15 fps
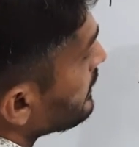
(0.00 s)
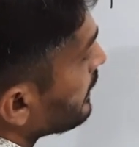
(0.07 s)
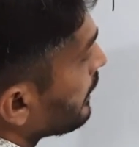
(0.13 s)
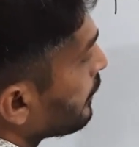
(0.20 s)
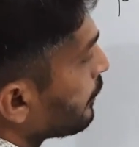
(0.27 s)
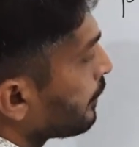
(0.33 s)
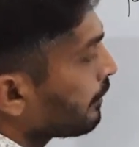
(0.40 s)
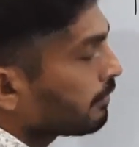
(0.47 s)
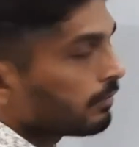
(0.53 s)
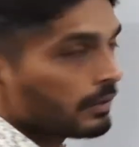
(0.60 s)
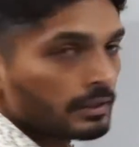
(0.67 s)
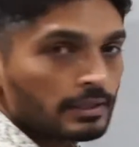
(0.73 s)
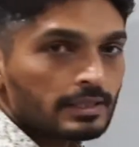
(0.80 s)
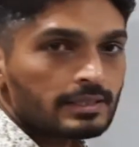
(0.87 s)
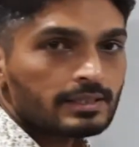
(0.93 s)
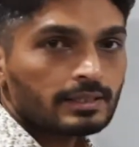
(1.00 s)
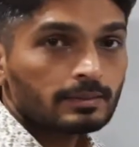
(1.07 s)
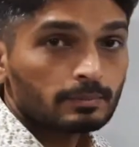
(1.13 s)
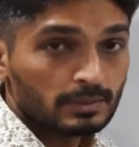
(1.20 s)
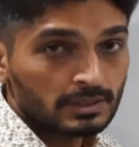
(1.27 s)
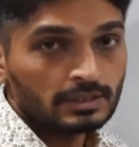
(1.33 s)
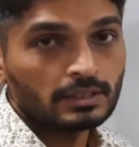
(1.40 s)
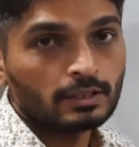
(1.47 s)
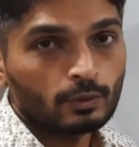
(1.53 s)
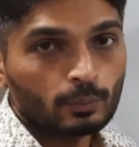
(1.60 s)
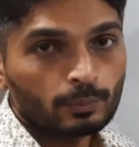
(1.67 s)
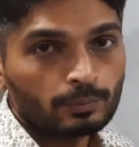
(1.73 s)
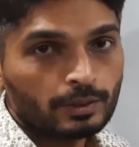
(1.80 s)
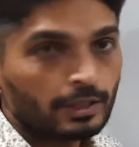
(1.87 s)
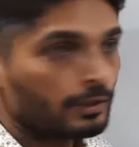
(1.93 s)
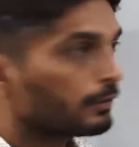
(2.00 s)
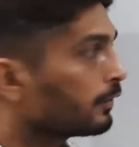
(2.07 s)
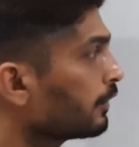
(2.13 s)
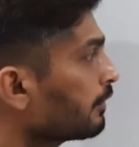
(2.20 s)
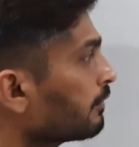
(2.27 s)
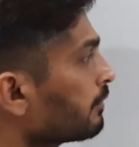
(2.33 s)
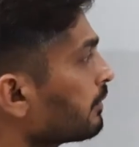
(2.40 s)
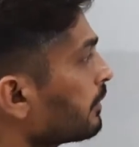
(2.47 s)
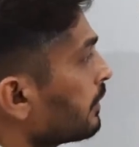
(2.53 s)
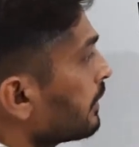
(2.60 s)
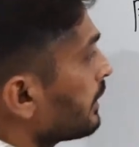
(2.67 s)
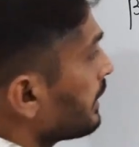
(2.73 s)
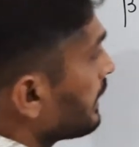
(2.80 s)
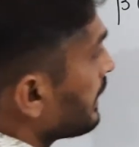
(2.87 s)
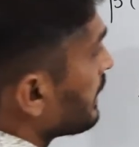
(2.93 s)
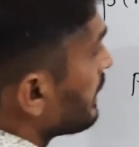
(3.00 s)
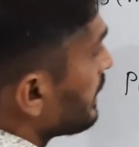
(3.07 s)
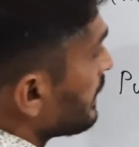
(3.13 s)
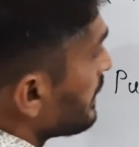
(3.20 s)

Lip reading: derivative of 1 is 0. Derivative of t